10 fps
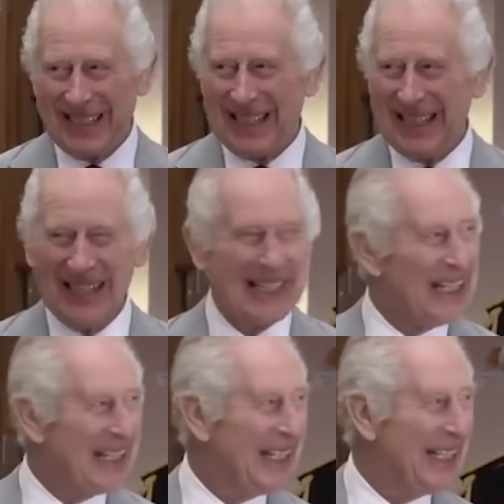
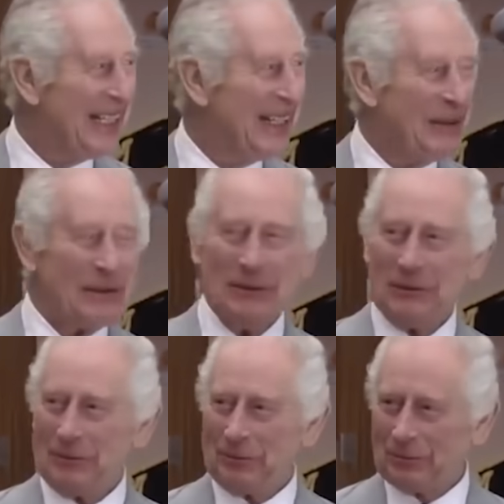imagine the King's sort of
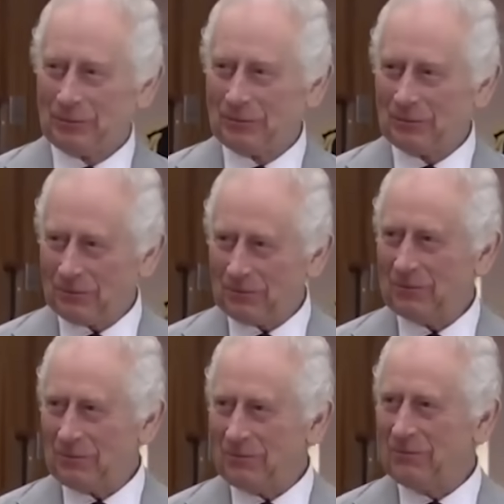unhappy with
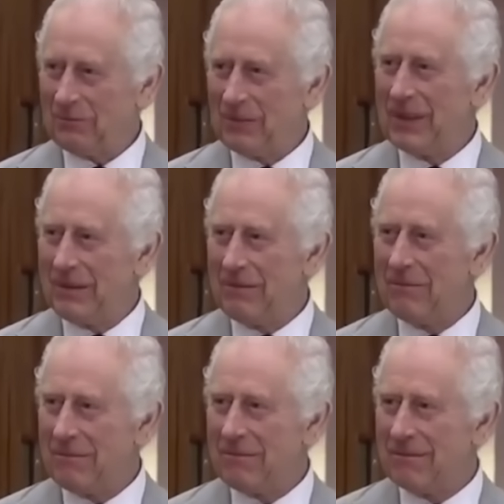Harry being around